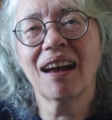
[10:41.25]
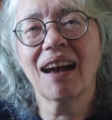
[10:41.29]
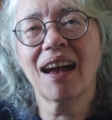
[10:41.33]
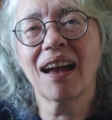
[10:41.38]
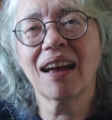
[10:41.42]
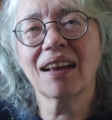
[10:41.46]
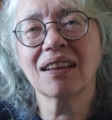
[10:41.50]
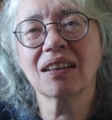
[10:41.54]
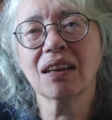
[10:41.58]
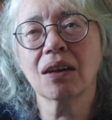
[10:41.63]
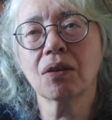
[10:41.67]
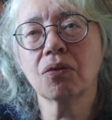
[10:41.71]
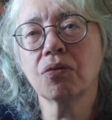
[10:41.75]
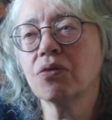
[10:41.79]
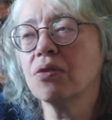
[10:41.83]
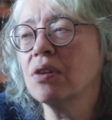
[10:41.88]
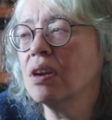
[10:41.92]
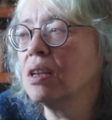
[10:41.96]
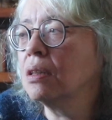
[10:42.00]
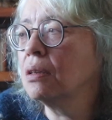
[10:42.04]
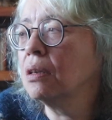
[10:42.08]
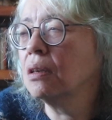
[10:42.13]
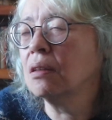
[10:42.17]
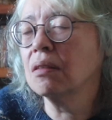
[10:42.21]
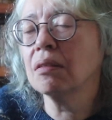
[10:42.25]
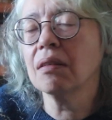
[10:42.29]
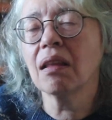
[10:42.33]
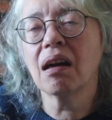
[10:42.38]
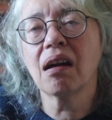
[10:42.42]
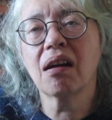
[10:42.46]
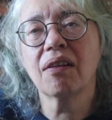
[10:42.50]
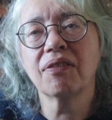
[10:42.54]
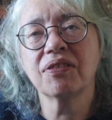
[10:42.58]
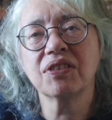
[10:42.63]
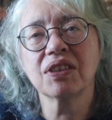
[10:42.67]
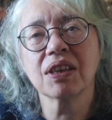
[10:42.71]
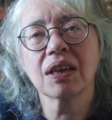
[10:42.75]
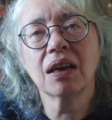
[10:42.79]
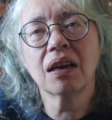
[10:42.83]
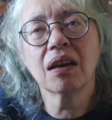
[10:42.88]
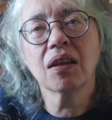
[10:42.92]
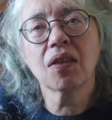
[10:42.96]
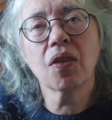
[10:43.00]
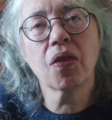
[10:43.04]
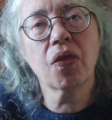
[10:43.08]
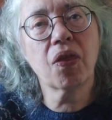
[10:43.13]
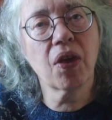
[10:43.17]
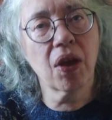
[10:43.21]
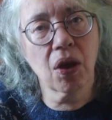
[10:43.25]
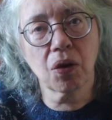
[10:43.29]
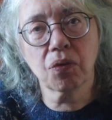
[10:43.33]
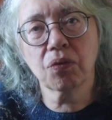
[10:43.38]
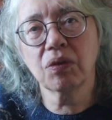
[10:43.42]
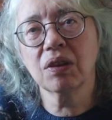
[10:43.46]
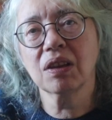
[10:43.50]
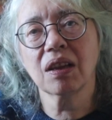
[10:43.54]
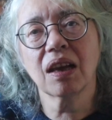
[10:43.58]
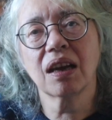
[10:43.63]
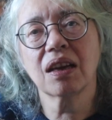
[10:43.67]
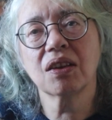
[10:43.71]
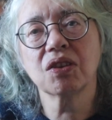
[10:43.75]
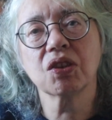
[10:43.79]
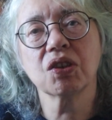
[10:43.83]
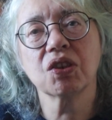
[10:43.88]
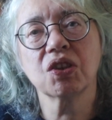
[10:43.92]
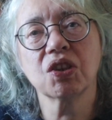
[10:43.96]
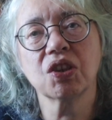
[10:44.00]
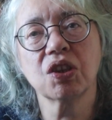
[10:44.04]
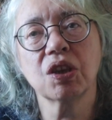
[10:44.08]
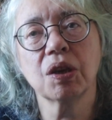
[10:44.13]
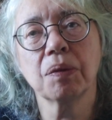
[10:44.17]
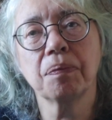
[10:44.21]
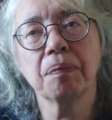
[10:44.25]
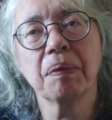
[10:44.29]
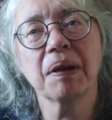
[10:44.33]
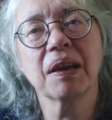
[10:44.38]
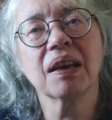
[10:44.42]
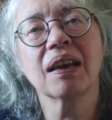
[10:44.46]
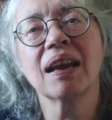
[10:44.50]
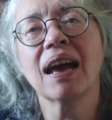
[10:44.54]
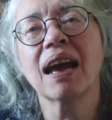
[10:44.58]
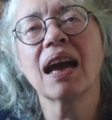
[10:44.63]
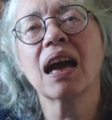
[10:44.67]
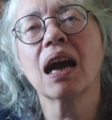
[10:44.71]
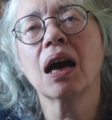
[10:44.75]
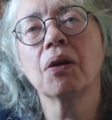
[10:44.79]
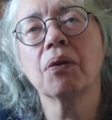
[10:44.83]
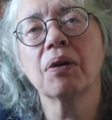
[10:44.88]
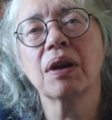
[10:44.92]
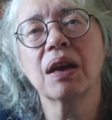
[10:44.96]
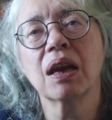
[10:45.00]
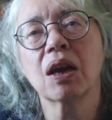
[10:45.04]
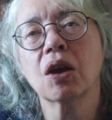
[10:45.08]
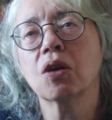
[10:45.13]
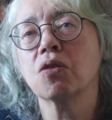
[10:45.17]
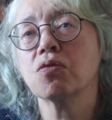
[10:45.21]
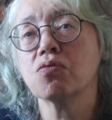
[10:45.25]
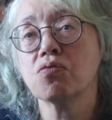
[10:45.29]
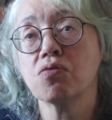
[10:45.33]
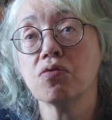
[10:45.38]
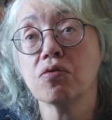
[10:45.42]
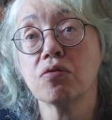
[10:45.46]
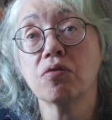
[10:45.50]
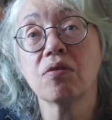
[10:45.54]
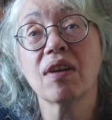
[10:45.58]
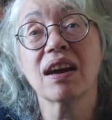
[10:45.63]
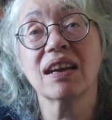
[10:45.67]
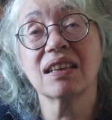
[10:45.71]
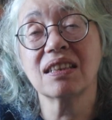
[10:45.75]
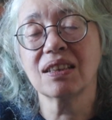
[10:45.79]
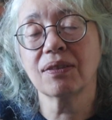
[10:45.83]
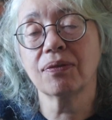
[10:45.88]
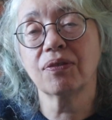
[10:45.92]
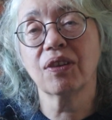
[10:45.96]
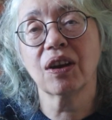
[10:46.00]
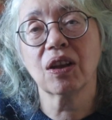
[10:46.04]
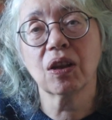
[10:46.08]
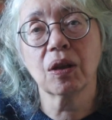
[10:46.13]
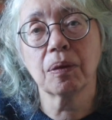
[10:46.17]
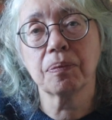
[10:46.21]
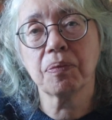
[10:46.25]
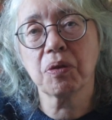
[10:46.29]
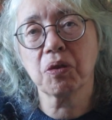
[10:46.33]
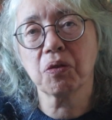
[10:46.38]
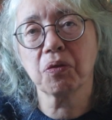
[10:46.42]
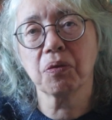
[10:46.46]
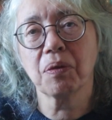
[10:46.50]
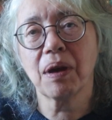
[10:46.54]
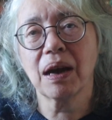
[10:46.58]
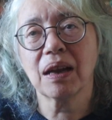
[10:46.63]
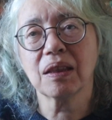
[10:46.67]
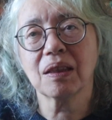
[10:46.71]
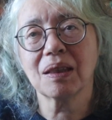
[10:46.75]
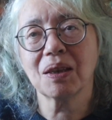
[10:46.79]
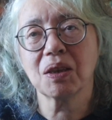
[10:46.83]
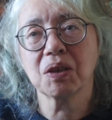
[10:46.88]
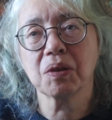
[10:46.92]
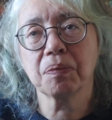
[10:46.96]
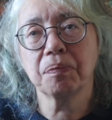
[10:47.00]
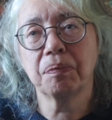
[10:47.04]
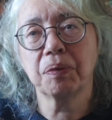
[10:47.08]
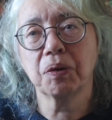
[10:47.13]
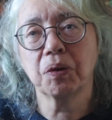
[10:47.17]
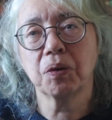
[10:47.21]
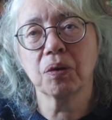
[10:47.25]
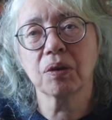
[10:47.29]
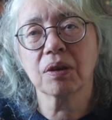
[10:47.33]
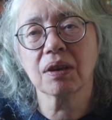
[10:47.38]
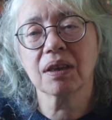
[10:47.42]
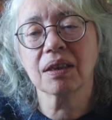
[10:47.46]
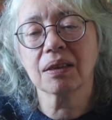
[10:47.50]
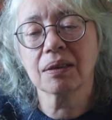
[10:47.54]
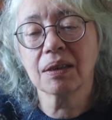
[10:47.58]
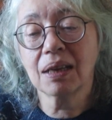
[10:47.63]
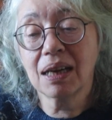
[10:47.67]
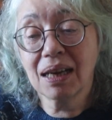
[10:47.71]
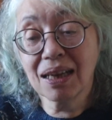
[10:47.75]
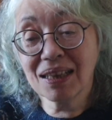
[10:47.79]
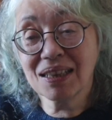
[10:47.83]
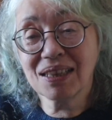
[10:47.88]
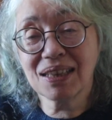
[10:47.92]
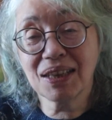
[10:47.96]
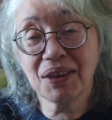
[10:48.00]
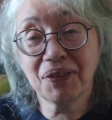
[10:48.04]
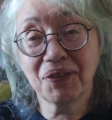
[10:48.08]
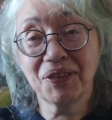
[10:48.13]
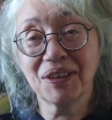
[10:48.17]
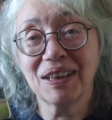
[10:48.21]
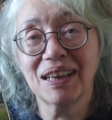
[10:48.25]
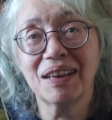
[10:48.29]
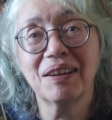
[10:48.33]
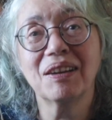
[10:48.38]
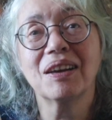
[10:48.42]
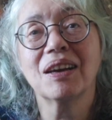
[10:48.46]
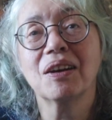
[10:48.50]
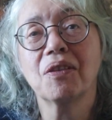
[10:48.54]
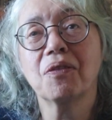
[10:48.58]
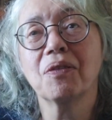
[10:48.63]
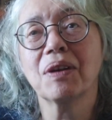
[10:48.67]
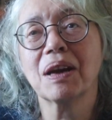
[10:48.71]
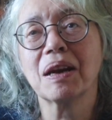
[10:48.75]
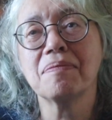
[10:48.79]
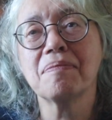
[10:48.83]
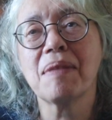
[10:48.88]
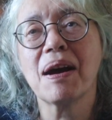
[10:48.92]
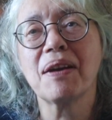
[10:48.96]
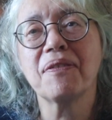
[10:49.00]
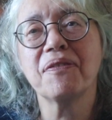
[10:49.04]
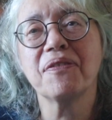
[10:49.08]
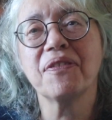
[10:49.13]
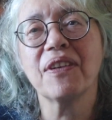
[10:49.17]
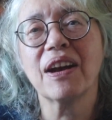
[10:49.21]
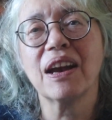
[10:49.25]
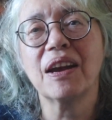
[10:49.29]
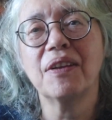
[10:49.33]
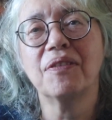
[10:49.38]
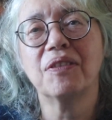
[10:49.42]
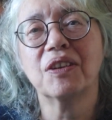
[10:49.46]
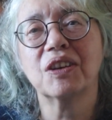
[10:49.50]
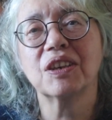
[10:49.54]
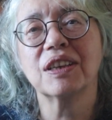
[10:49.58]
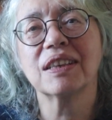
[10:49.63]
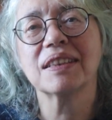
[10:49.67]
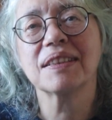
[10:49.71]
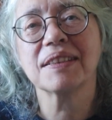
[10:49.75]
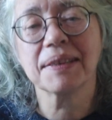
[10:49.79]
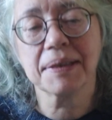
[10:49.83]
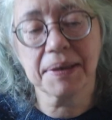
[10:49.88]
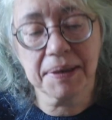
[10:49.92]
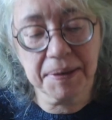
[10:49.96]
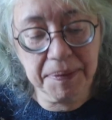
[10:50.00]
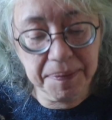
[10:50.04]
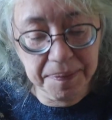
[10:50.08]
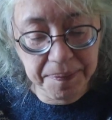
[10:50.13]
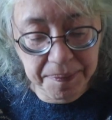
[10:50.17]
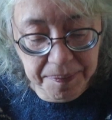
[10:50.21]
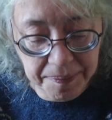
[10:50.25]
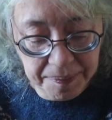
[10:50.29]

And I really loved their relationship and how it grew and developed throughout this book. Definitely one of my favourites.